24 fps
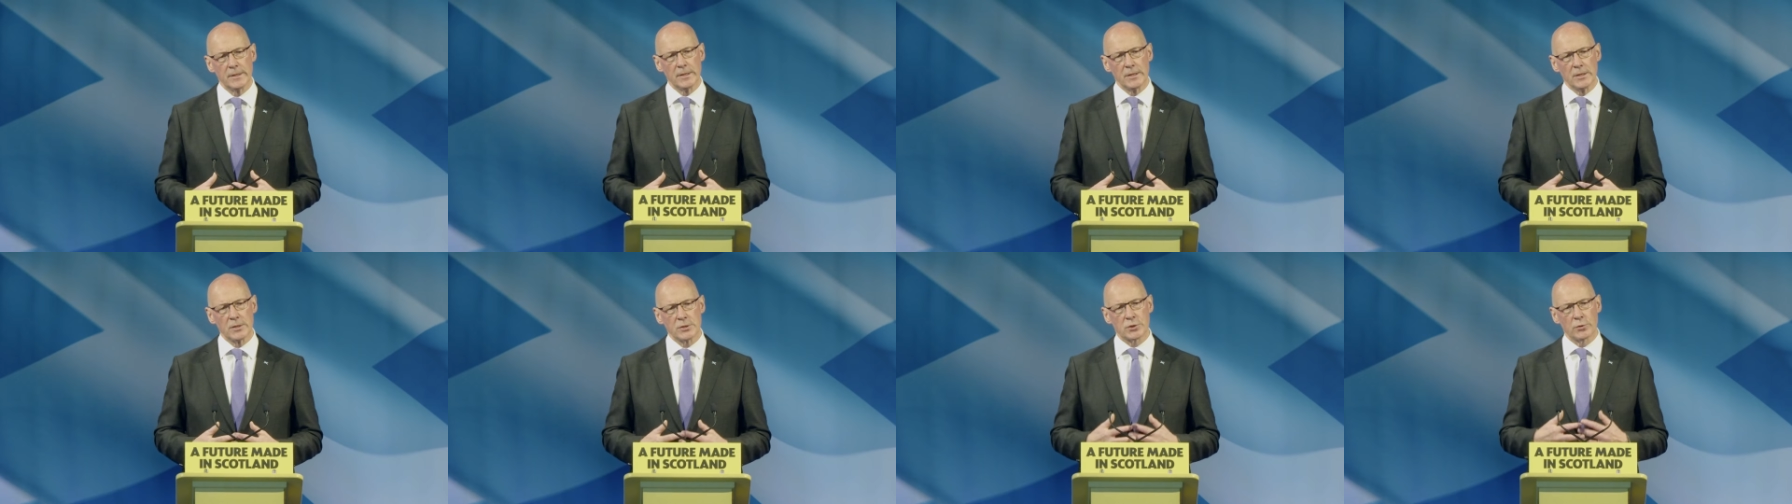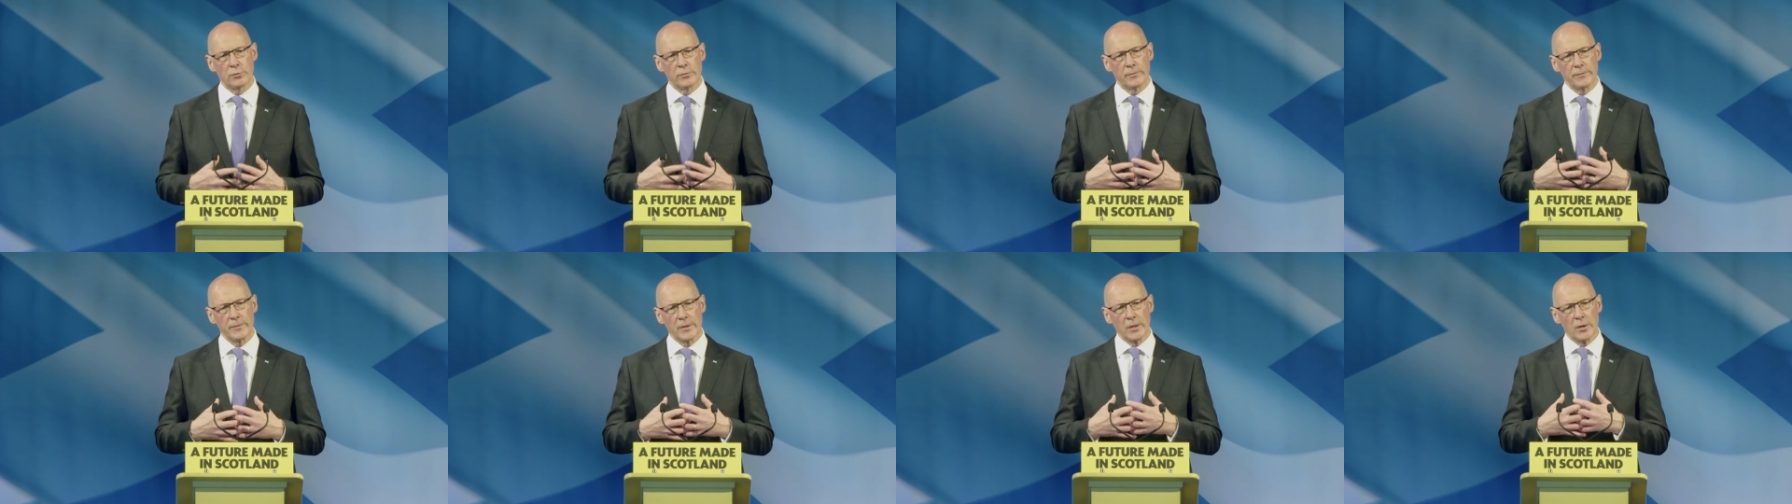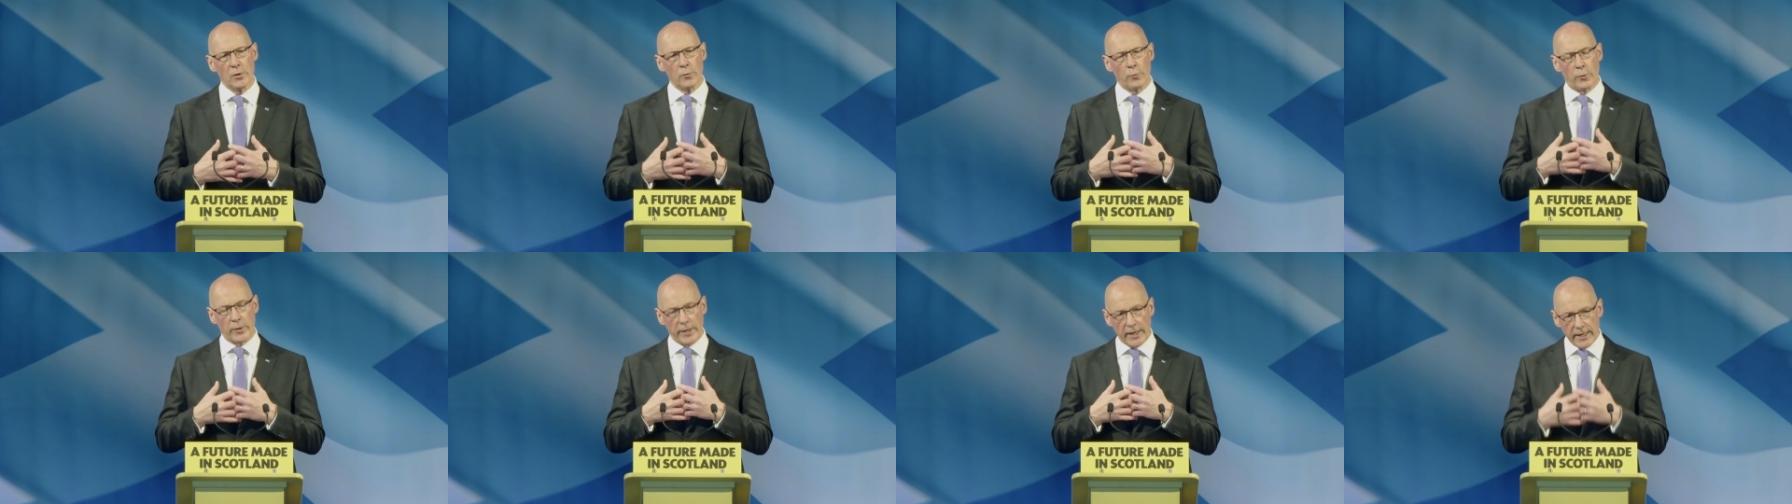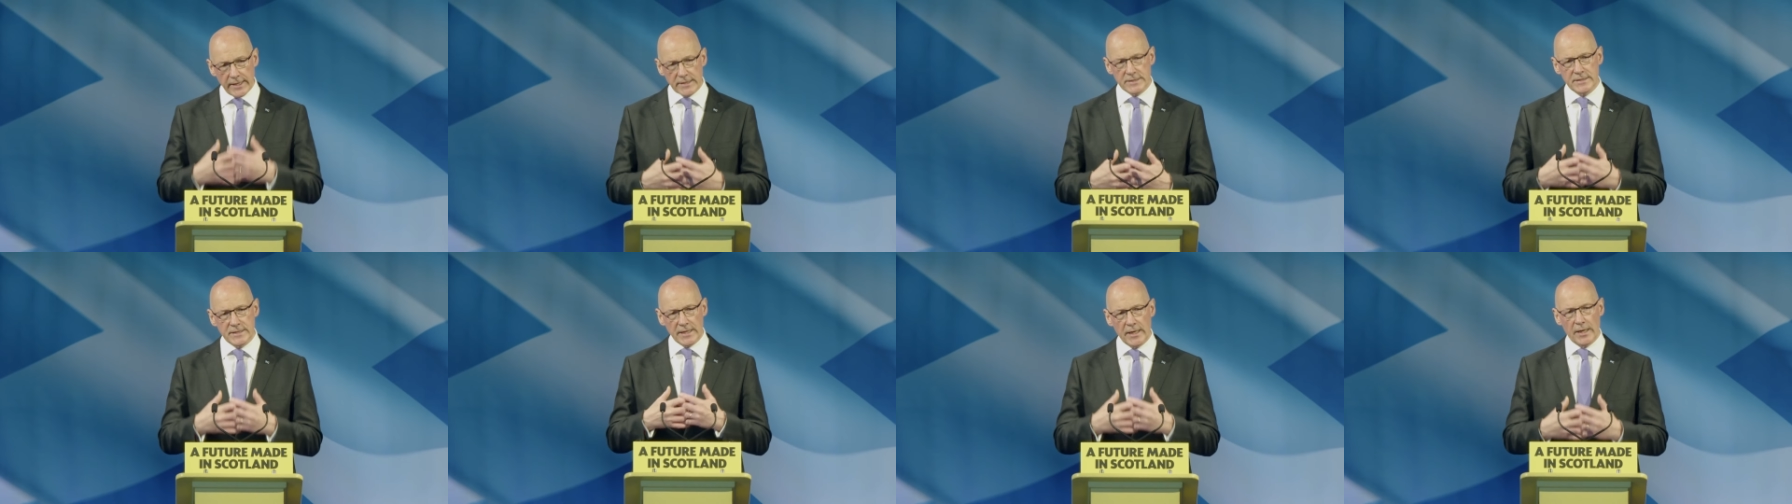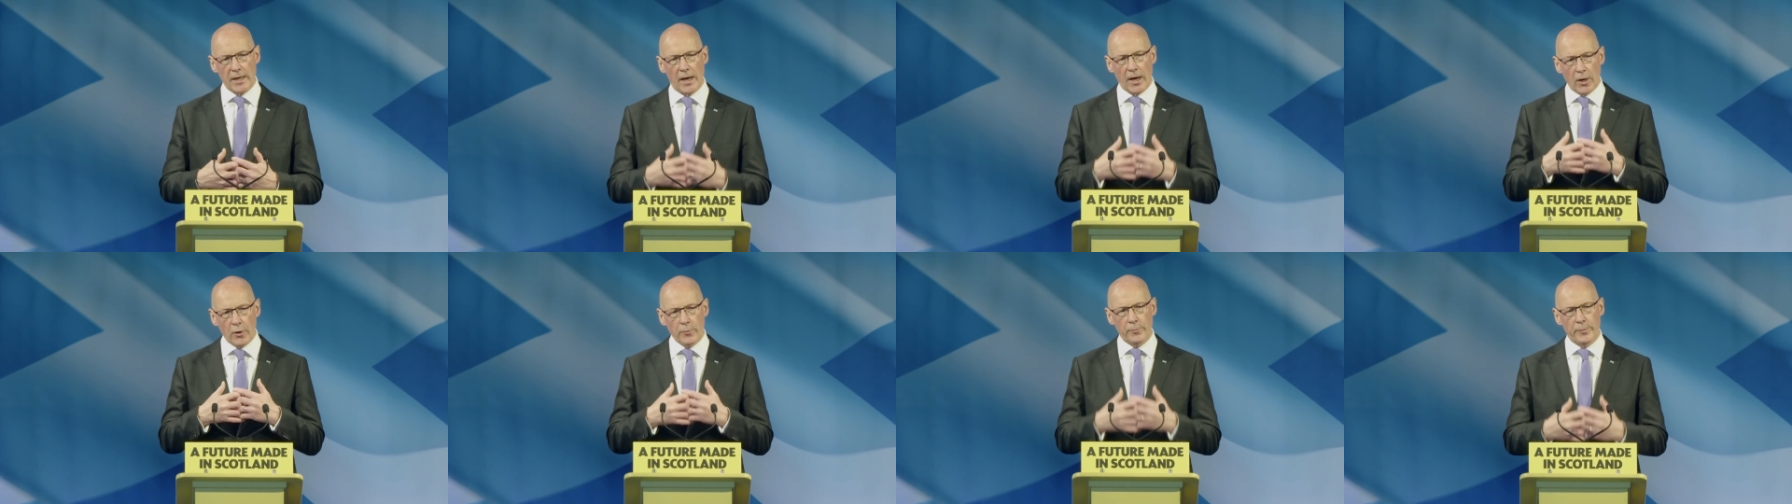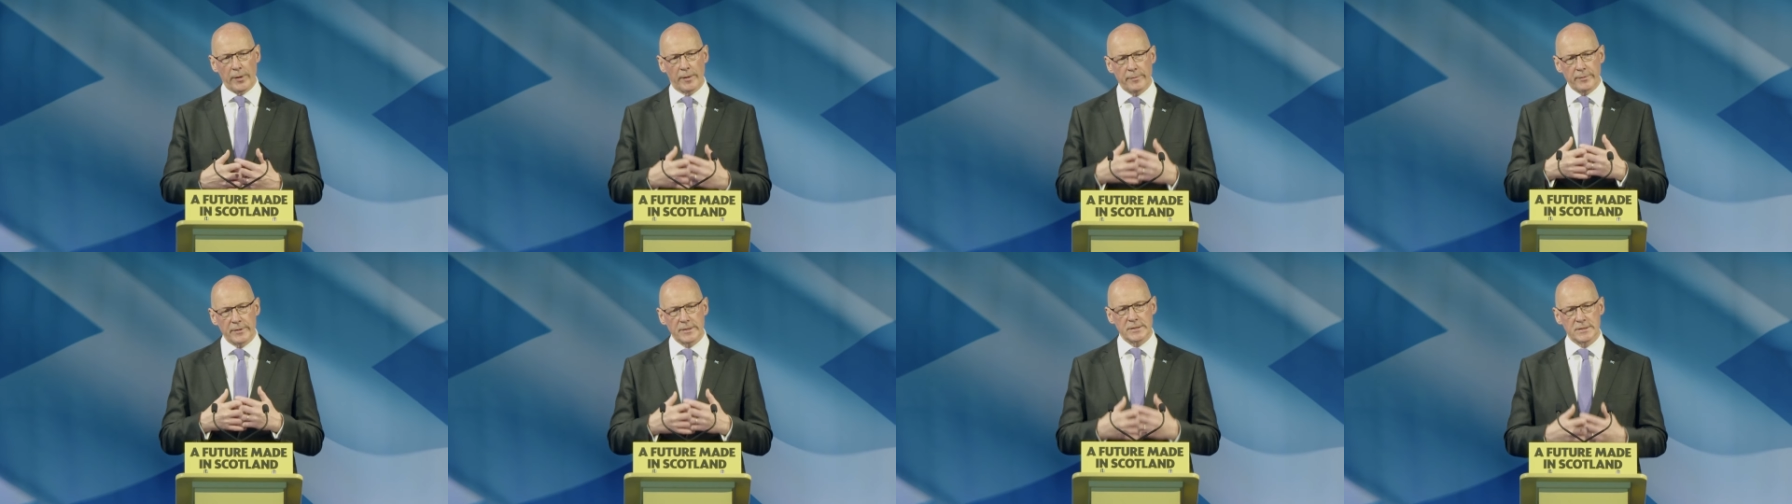So when I say our
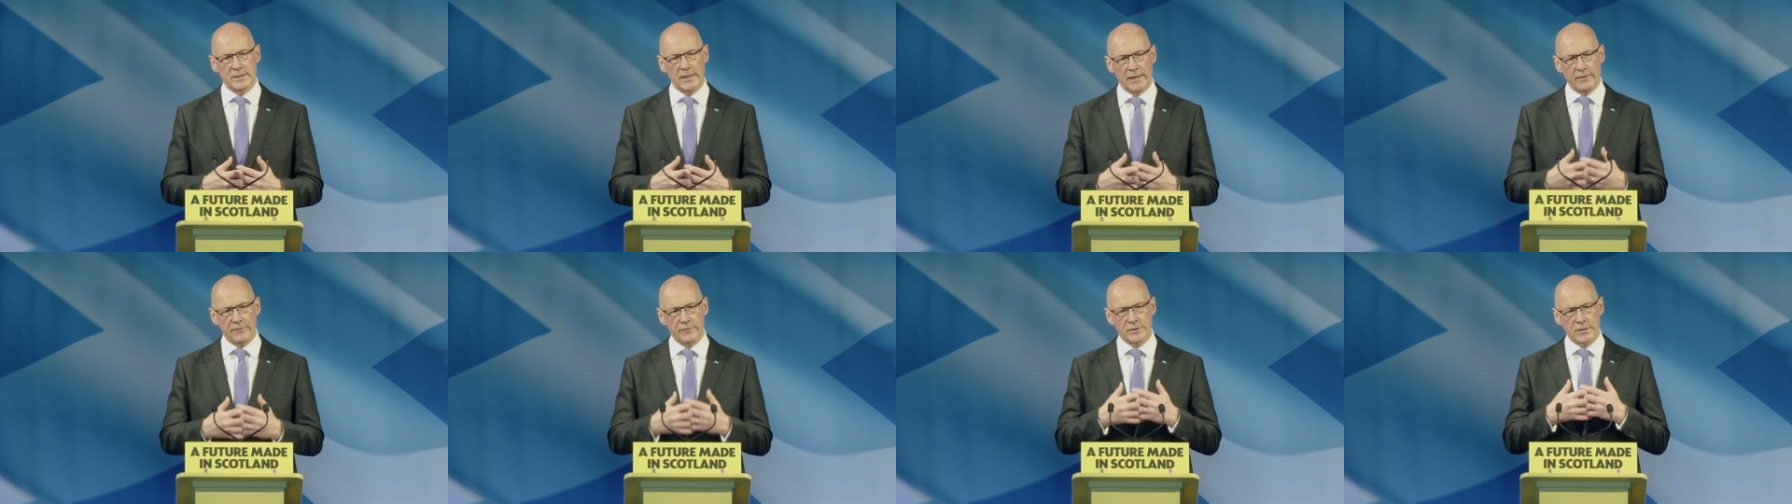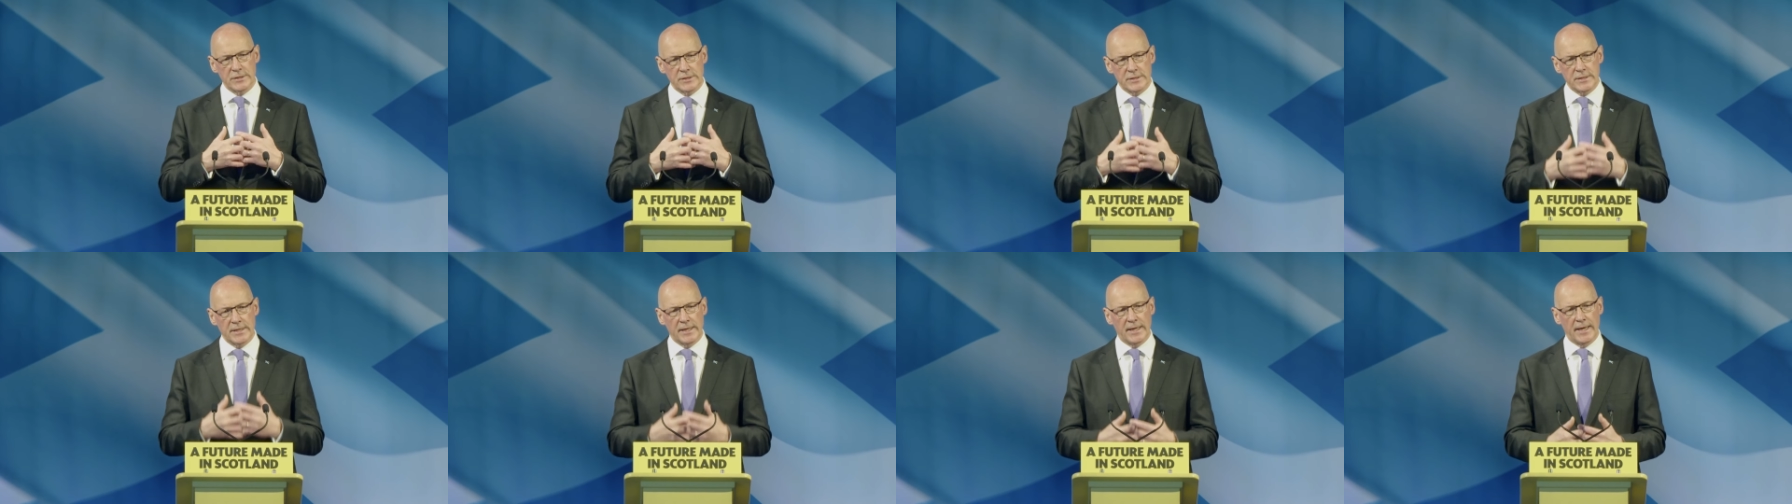public services